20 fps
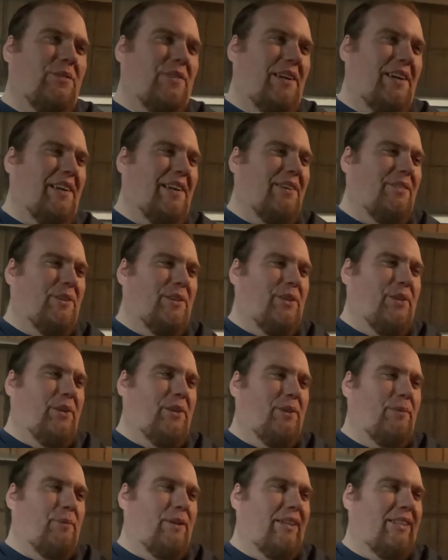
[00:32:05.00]
not have to do
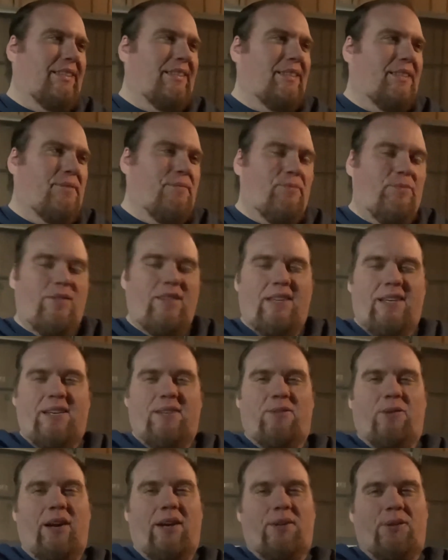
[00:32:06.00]
it, but
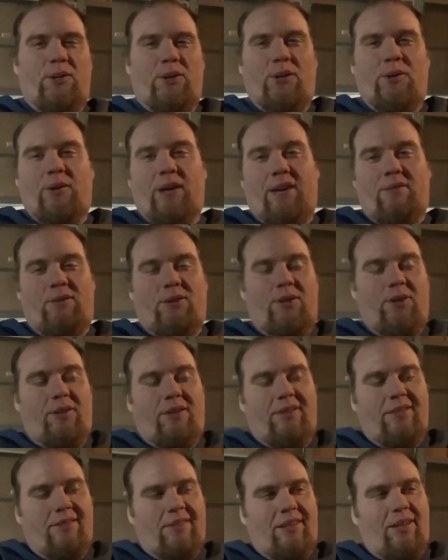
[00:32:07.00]
rather do it, rather do it.
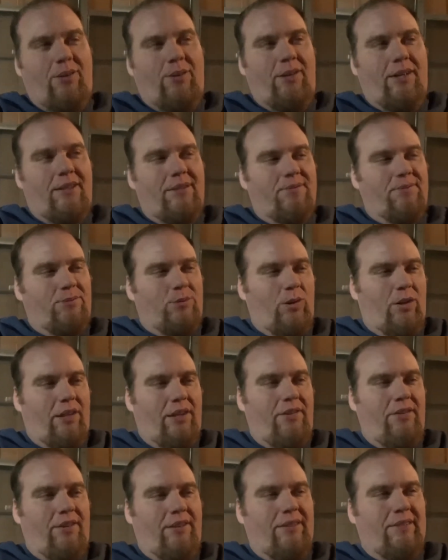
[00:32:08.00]
Oh well,
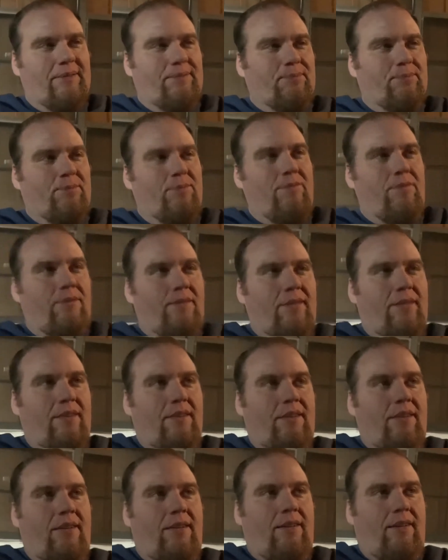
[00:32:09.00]
whatever.
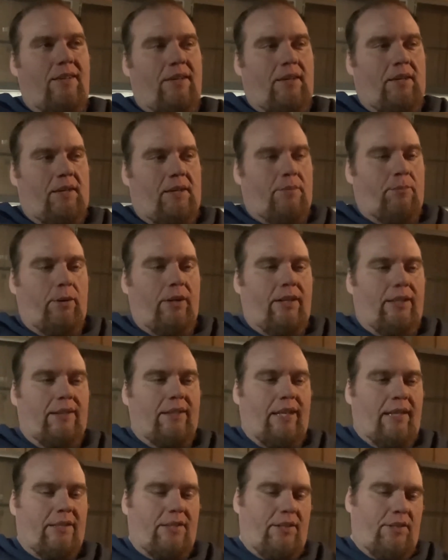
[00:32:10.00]
But
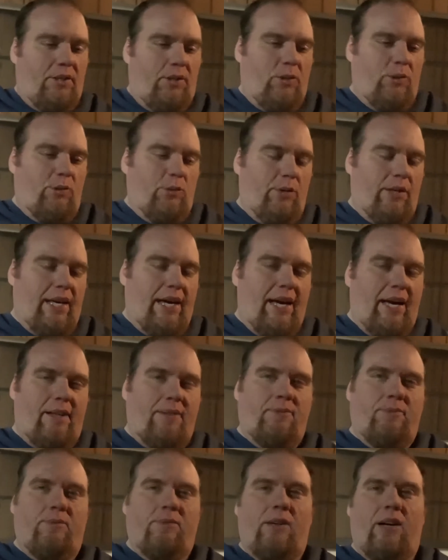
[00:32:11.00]
that's the news with that.
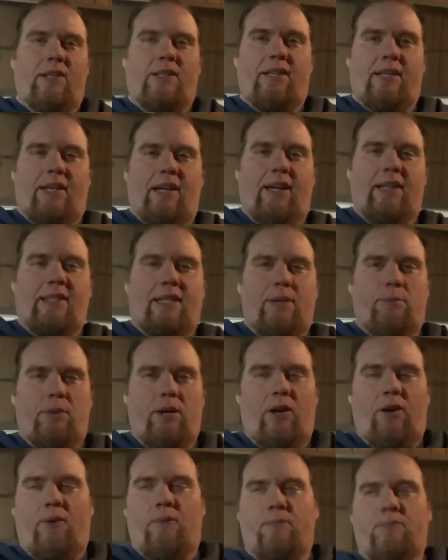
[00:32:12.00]
I said I'd keep
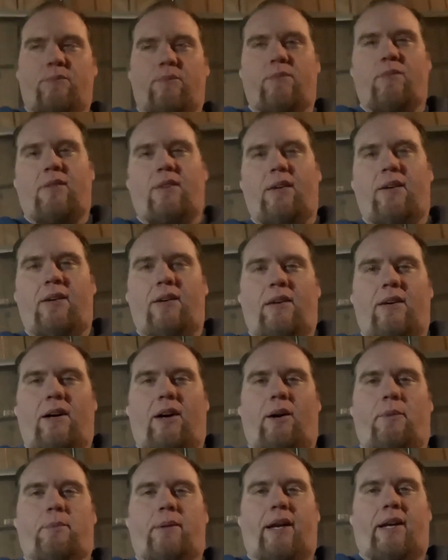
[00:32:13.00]
y'all
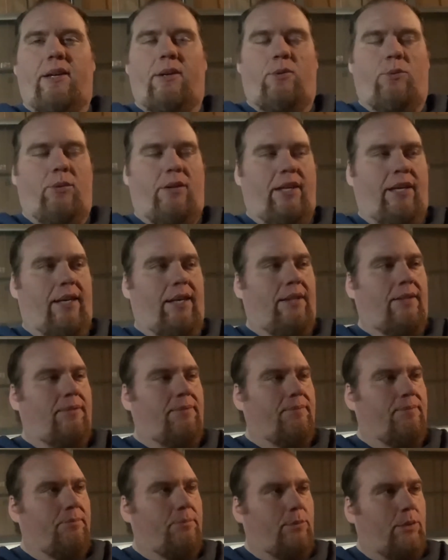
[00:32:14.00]
updated with it.
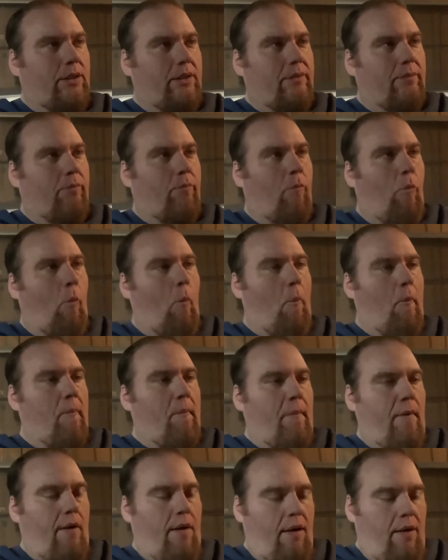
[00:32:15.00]
But
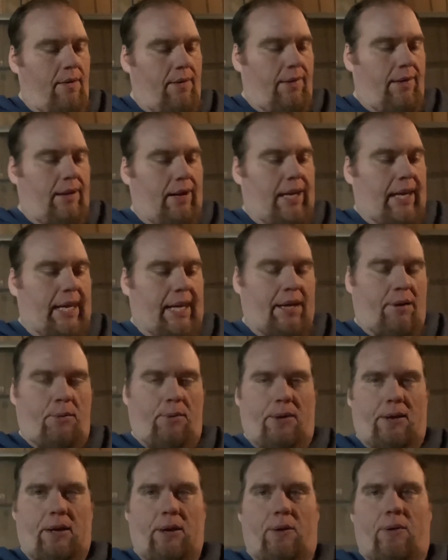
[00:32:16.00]
that's
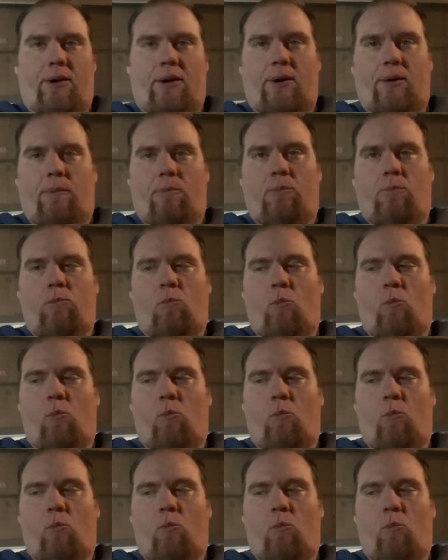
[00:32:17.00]
what's going on.